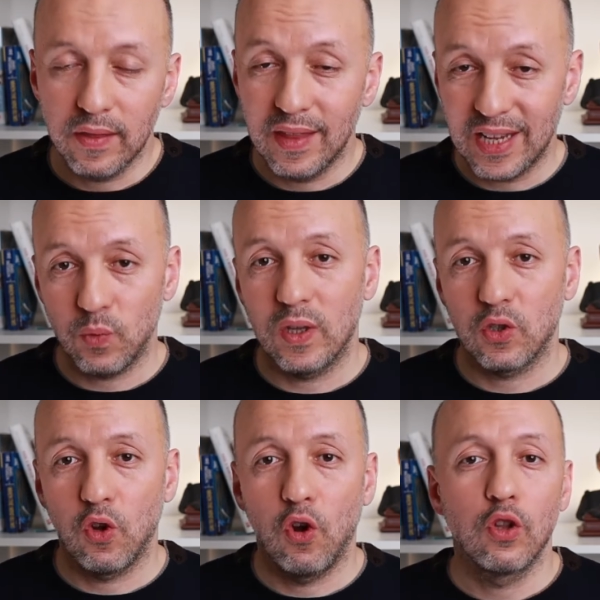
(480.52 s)
That's what's
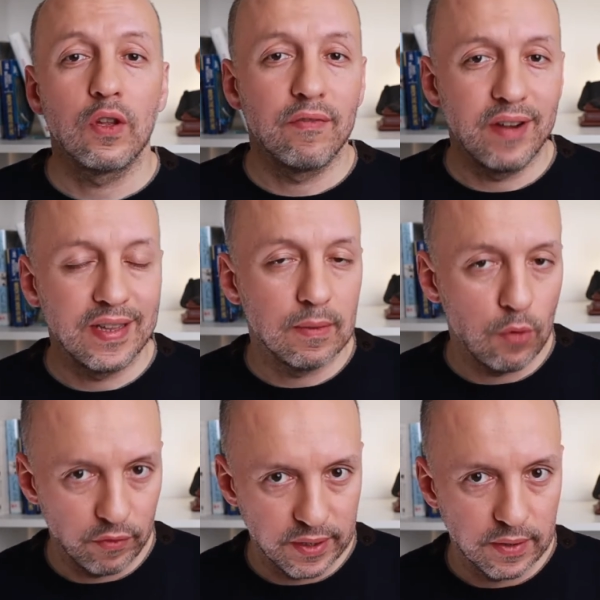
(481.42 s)
called random
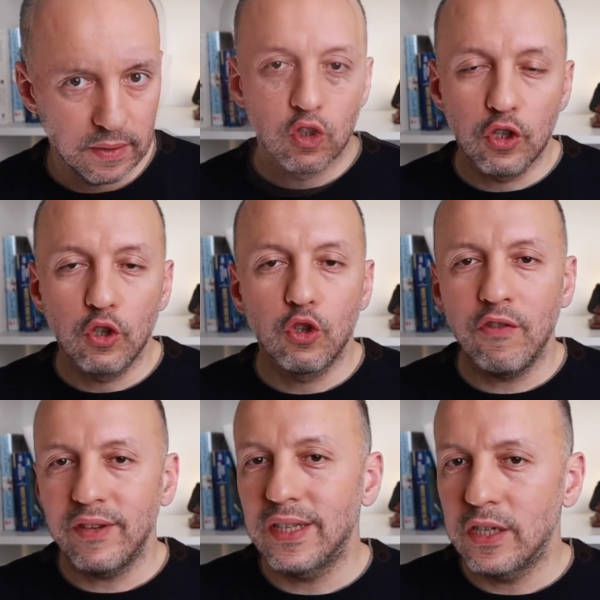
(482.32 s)
audit. So you
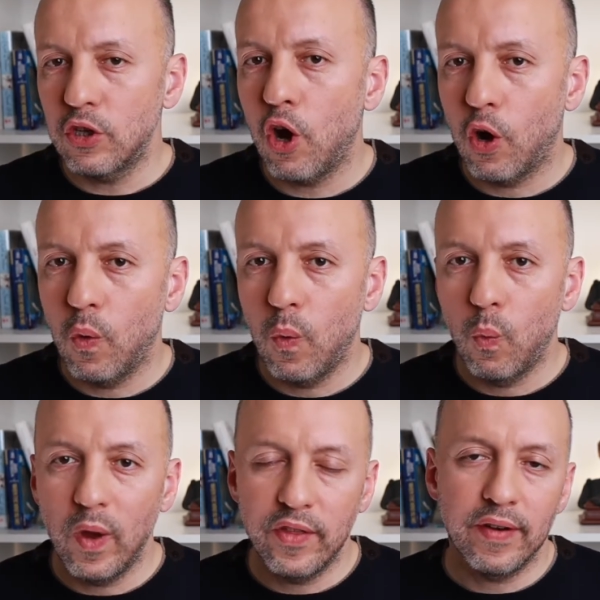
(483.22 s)
don't really know
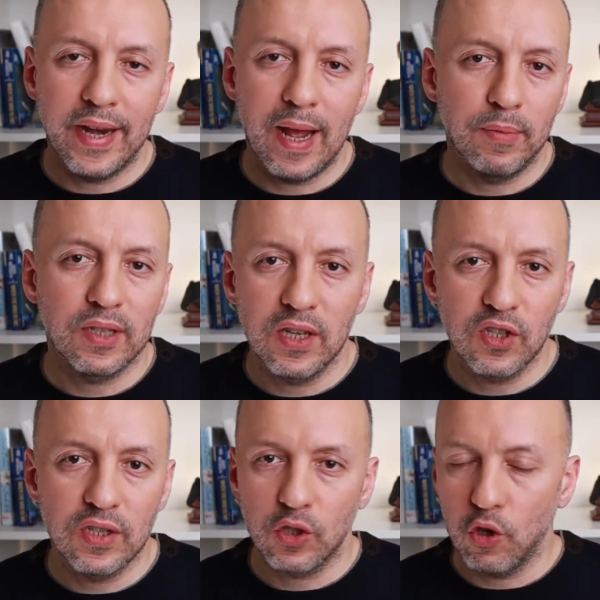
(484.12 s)
whether an
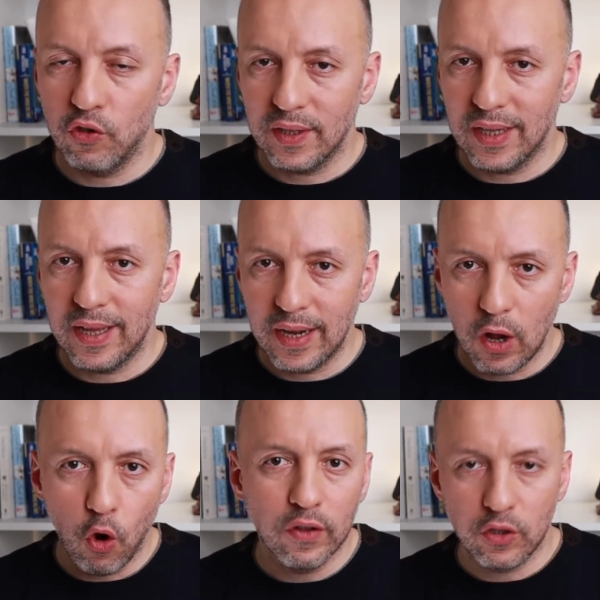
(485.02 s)
application is going to get an
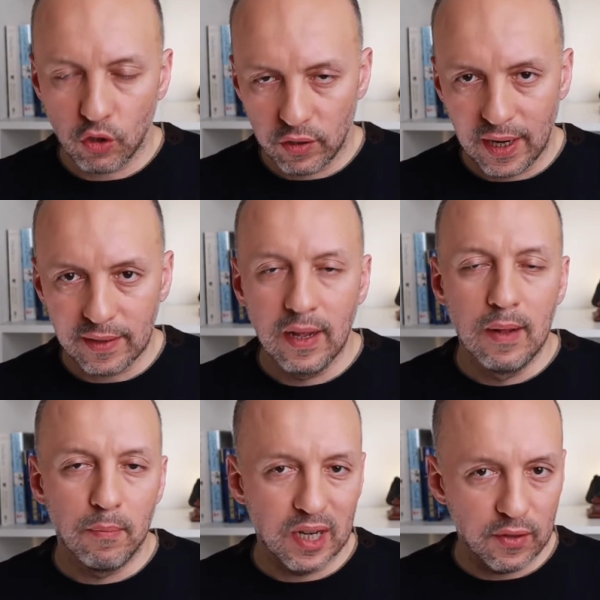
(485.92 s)
audit or not,
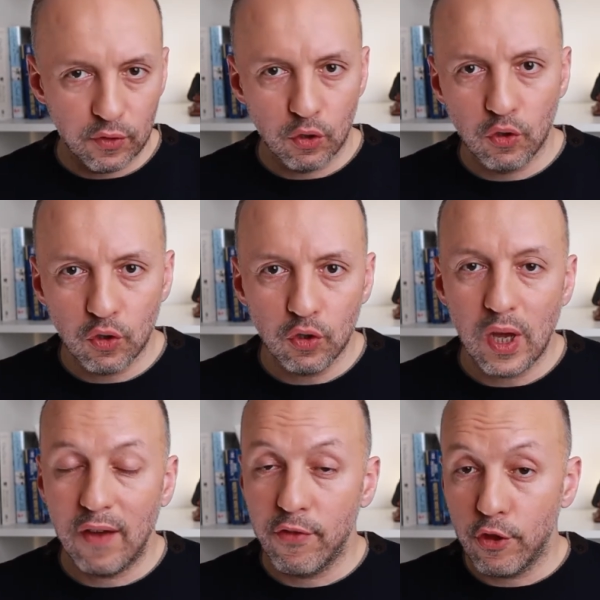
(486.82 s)
but if you do,
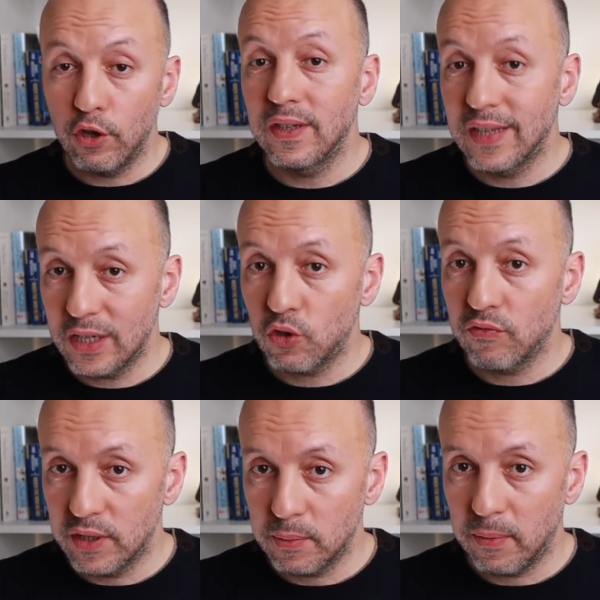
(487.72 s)
you have 30 days to
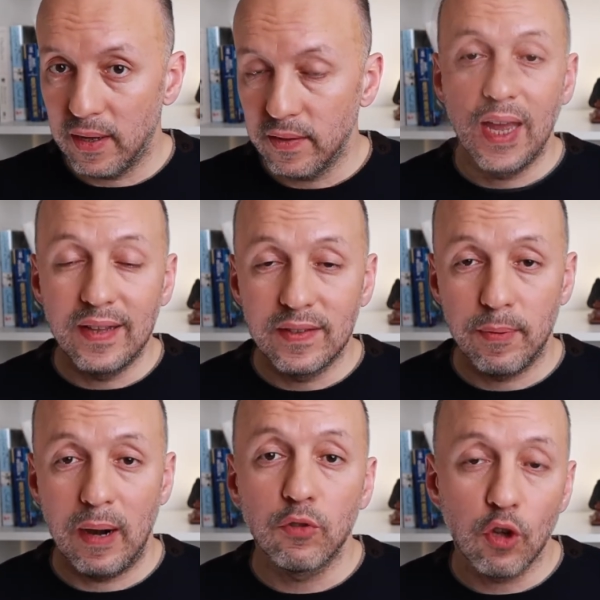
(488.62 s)
respond, and
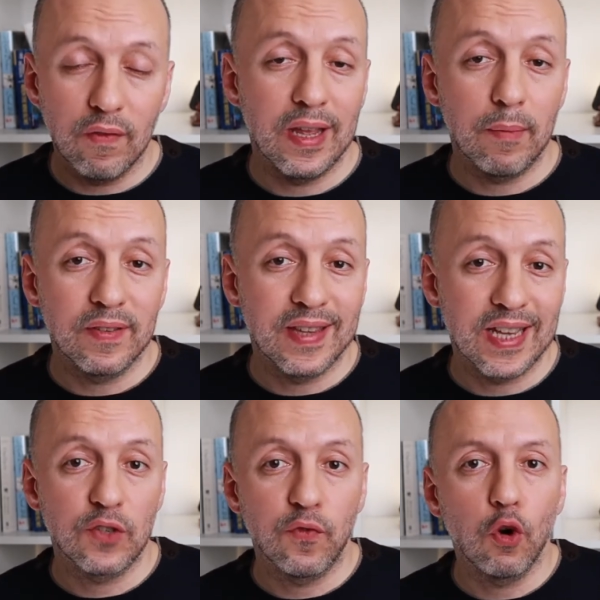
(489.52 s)
Department of Labor
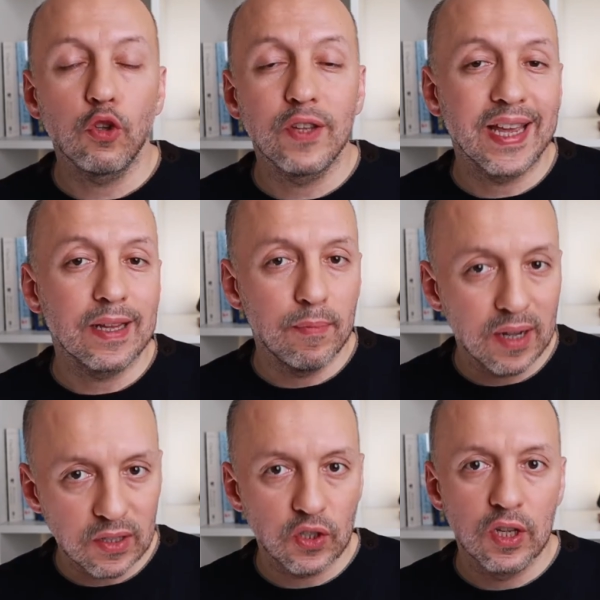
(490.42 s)
takes 4 to 8
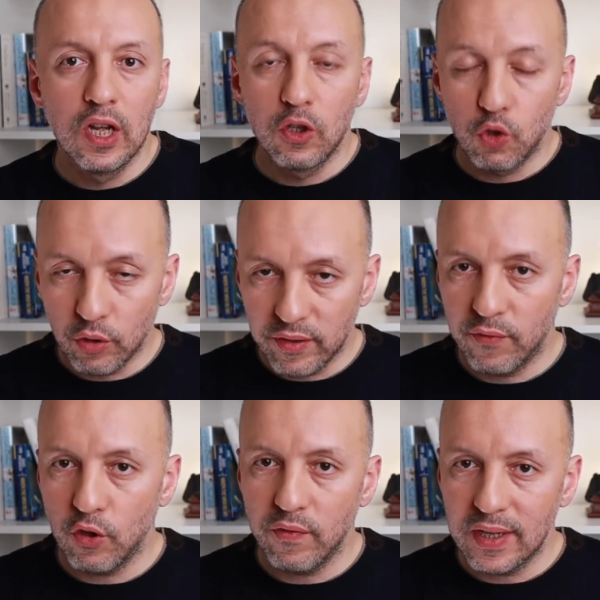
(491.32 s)
months to
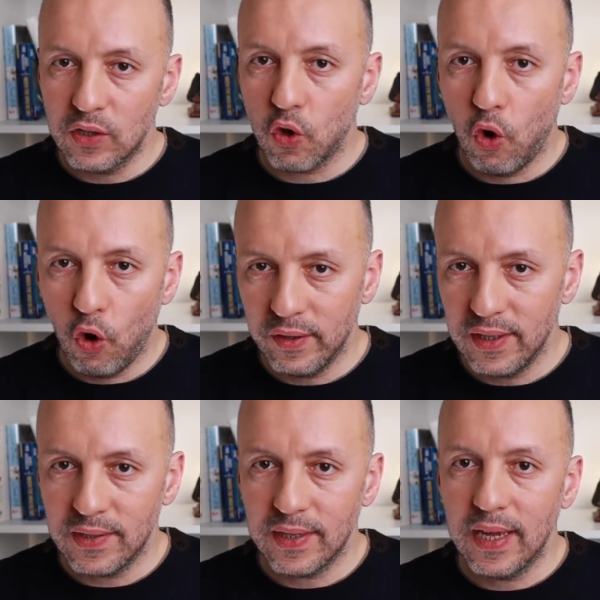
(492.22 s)
review these
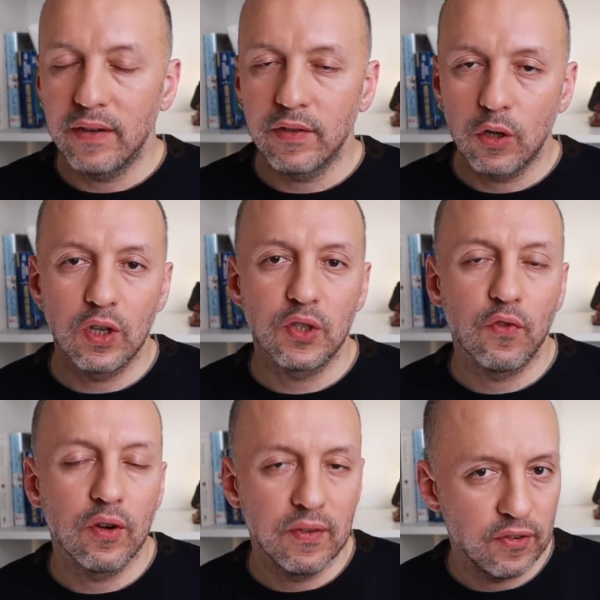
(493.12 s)
audits and request
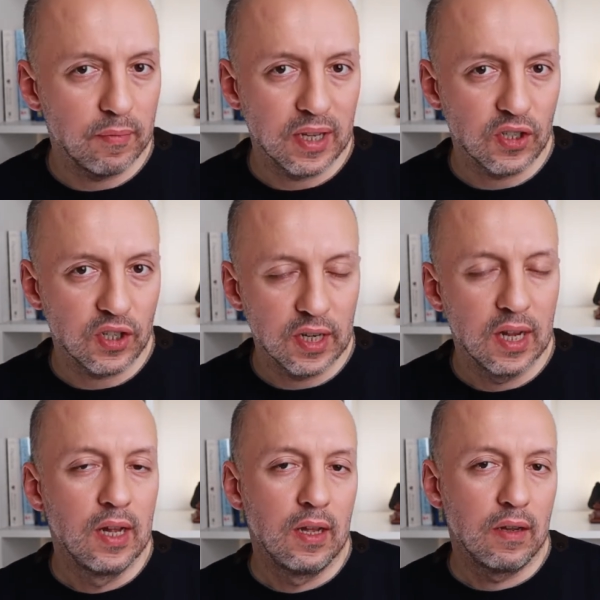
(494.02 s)
for information
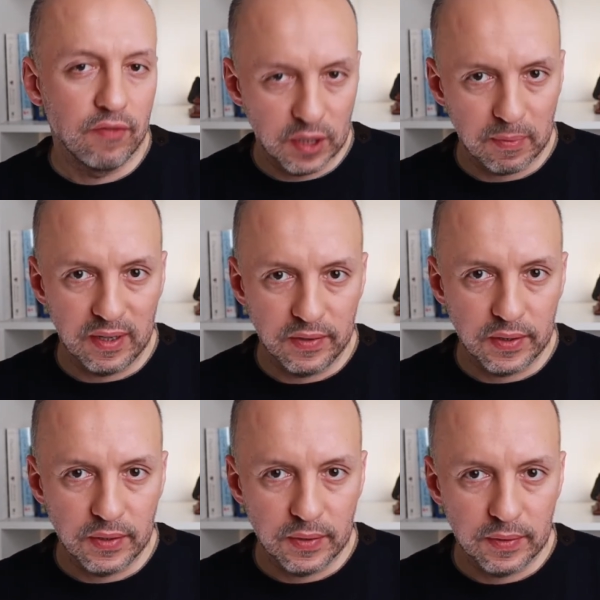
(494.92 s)

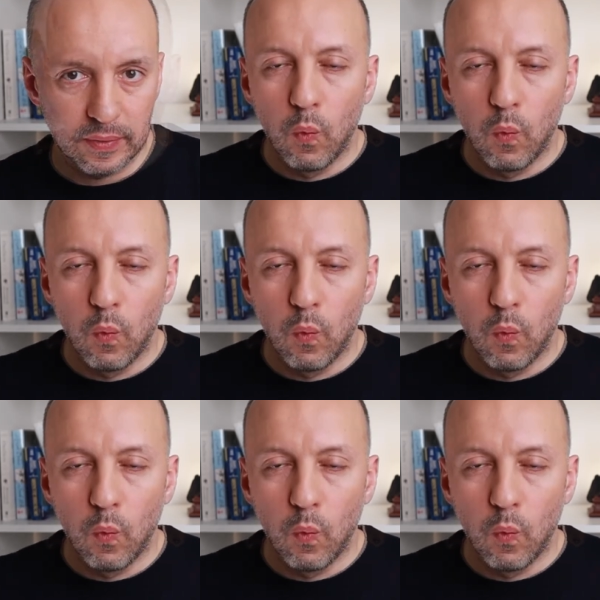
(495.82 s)
responses.